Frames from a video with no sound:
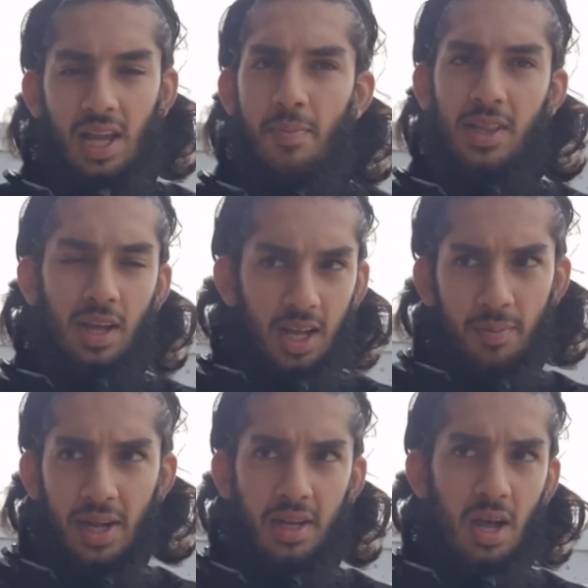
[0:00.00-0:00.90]
Him and
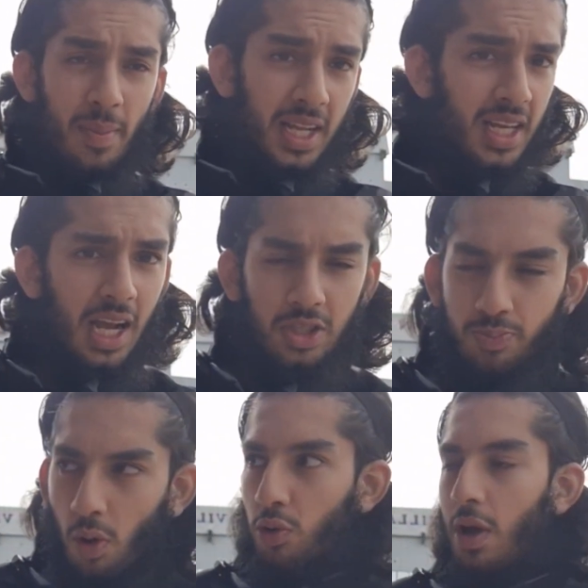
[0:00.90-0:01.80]
him and uh, Matty Cash,
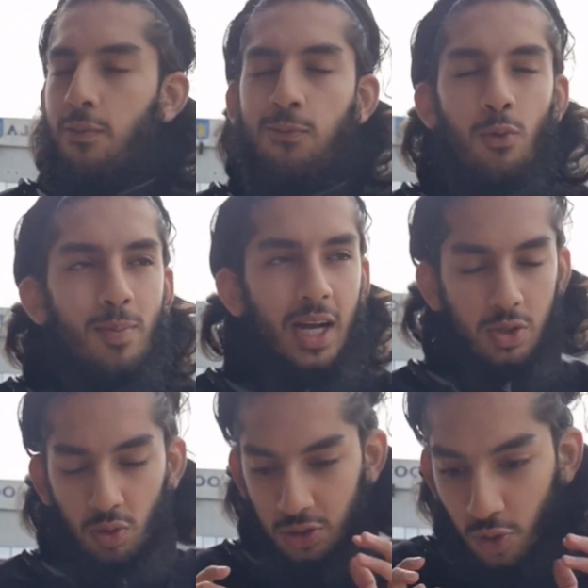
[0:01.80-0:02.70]
bro. The
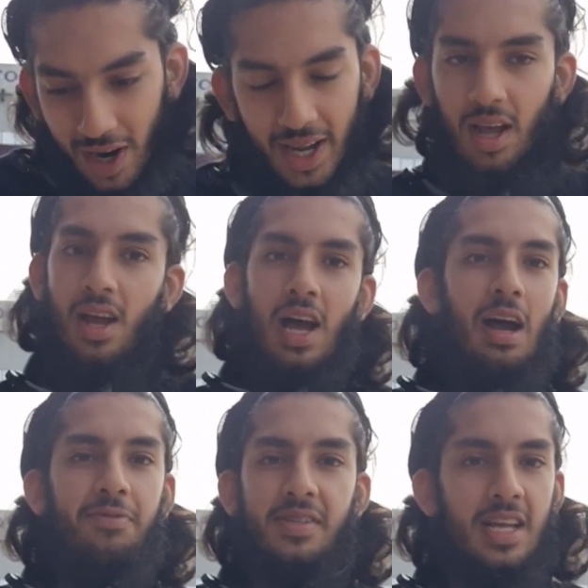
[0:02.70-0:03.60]
fullbacks were dry. I
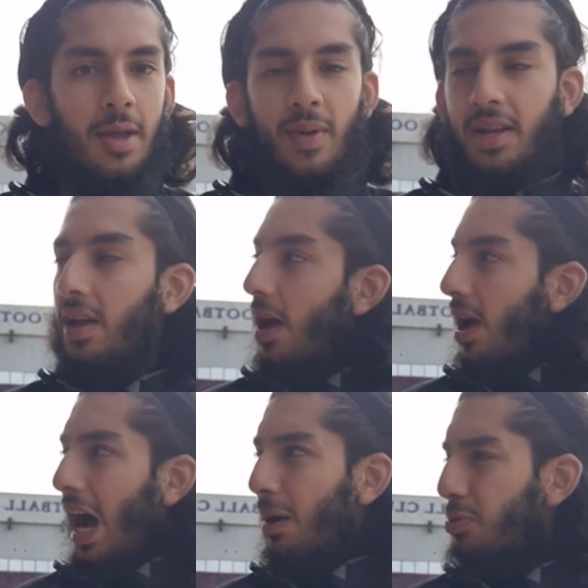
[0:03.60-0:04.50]
have to say, man,
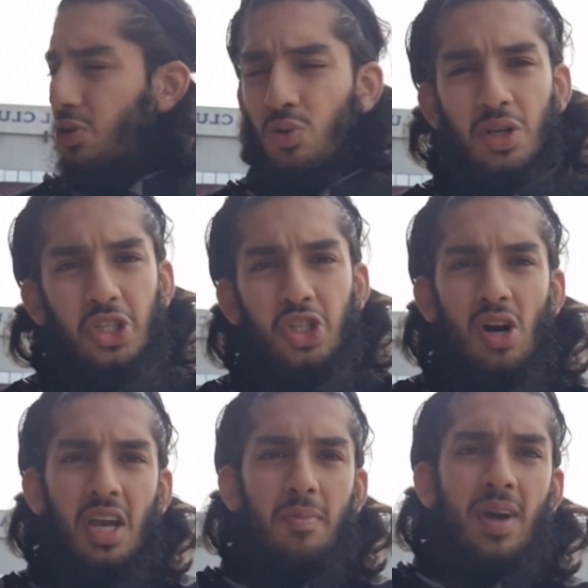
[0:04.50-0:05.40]
absolutely
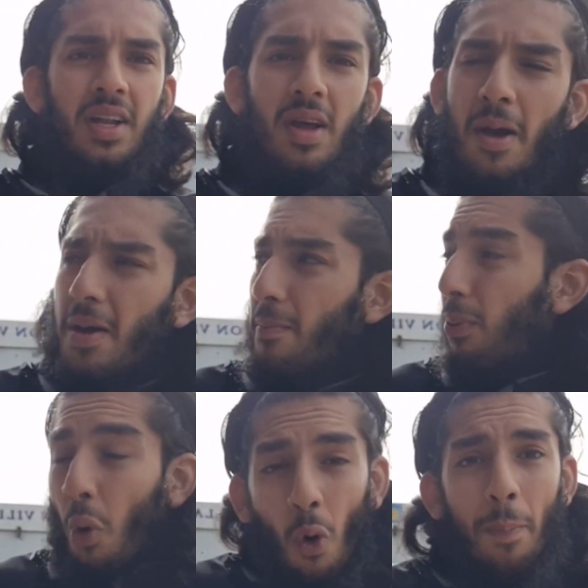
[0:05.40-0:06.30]
shocking, man.
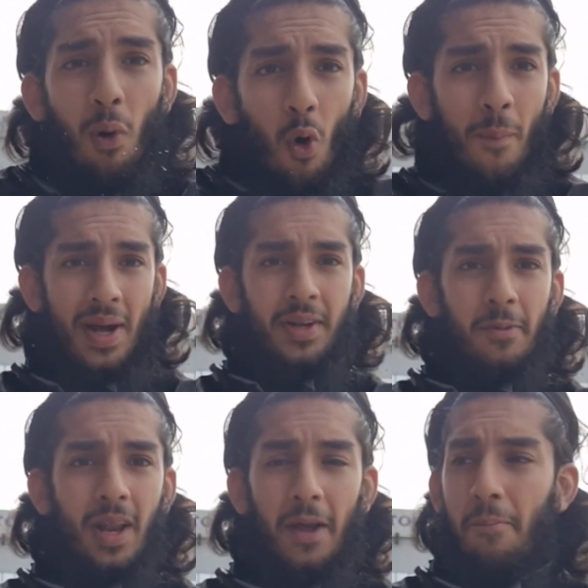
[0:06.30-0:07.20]
Poor, poor man.
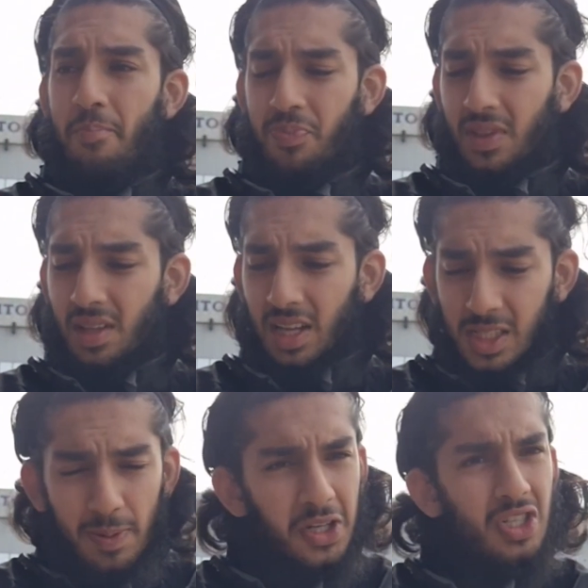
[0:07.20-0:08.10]
Like,
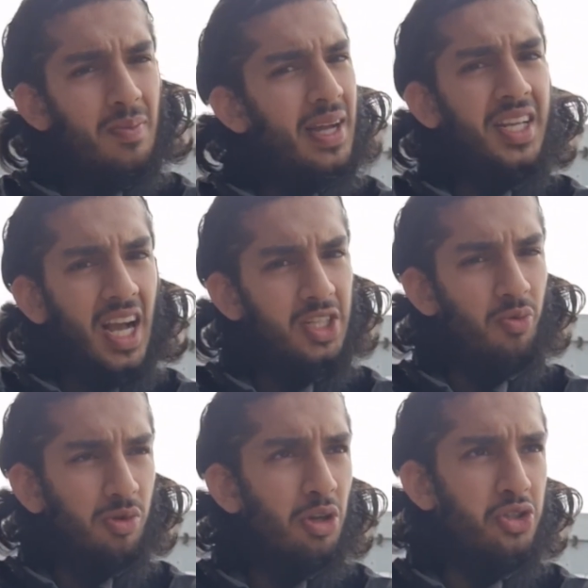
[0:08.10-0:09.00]
especially Matty
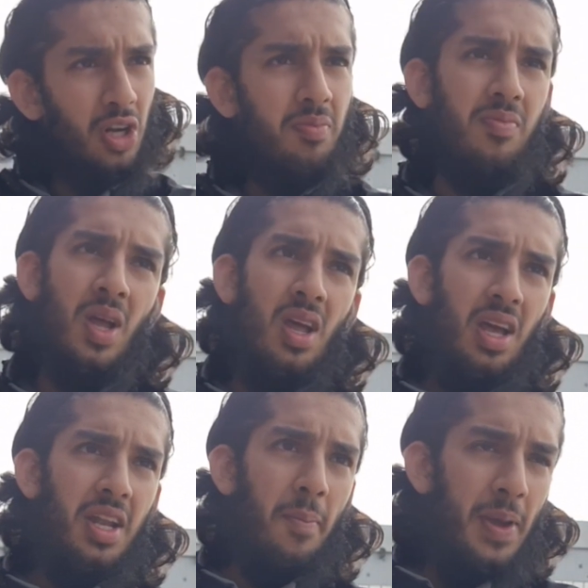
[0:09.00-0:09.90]
Cash. We'll touch on him
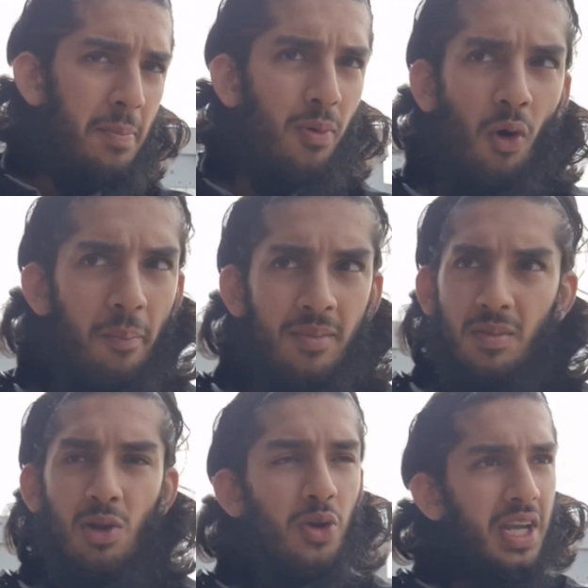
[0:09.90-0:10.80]
in a bit. But
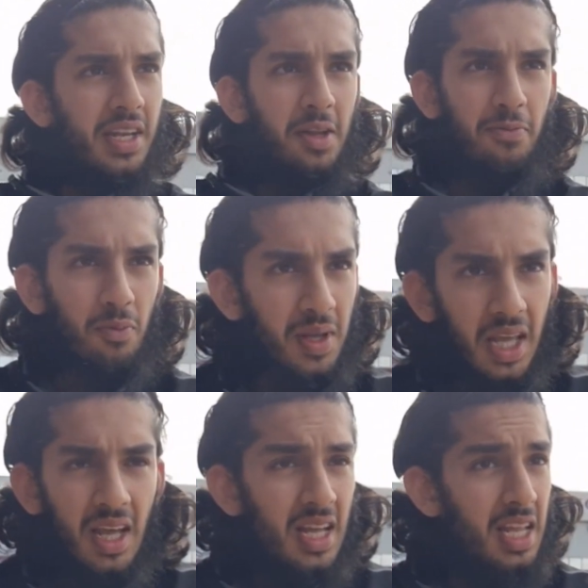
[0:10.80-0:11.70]
Luca Digne, for
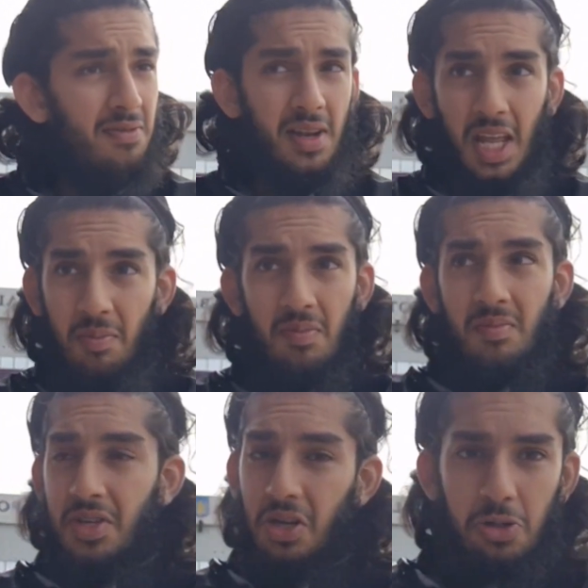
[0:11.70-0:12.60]
me, even him
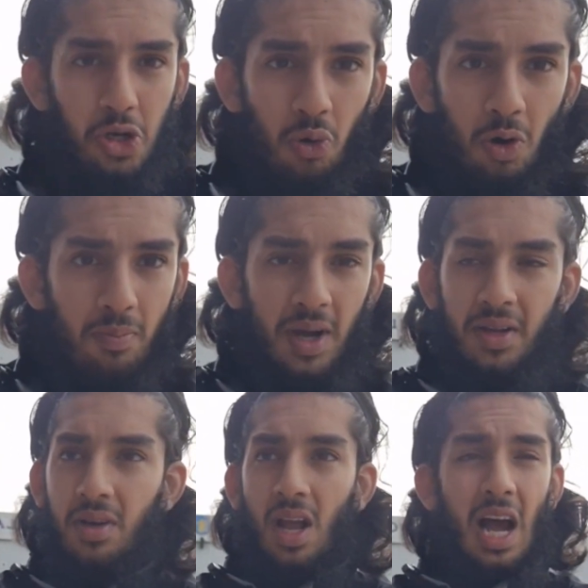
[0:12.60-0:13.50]
didn't show up,
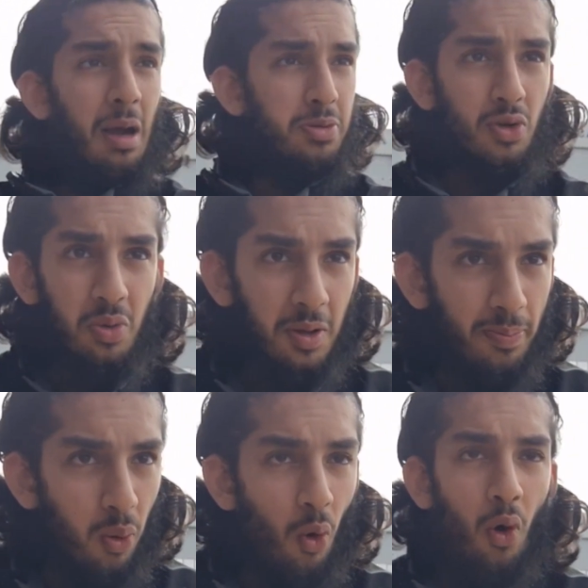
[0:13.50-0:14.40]
man. Absolutely
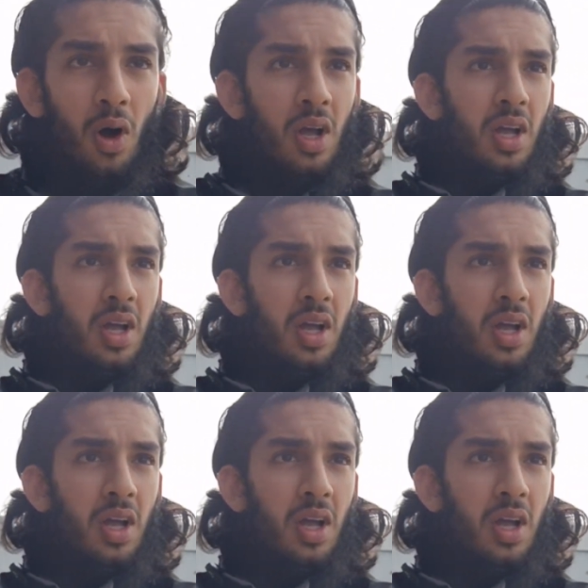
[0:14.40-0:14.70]
poor.